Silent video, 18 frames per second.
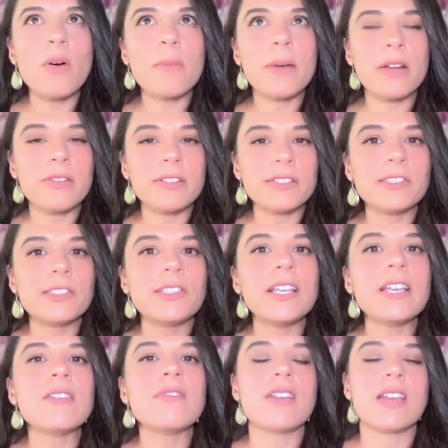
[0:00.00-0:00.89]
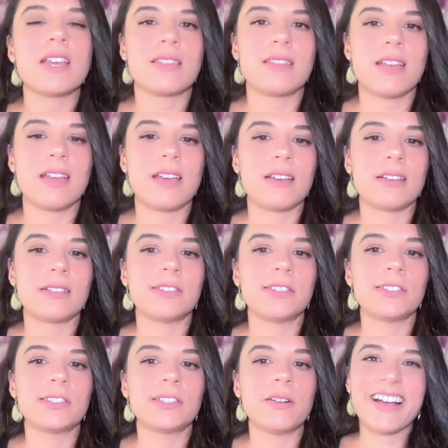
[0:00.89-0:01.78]
am I receiving
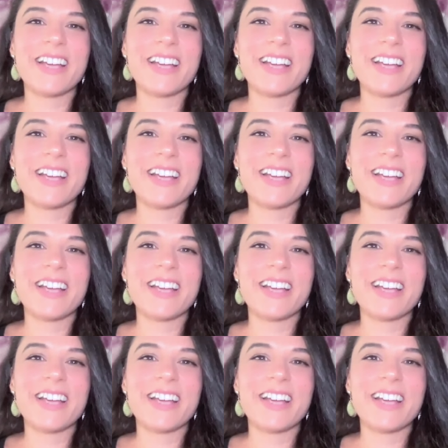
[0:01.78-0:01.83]
this?